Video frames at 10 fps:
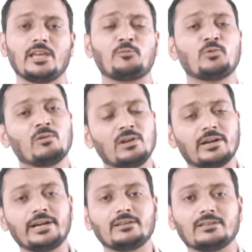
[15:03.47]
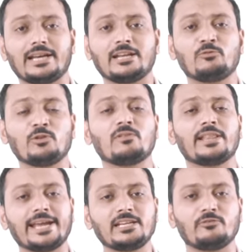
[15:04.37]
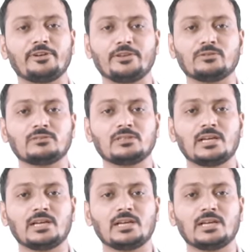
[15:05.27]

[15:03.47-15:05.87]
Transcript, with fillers: If you have learned and if you like the video,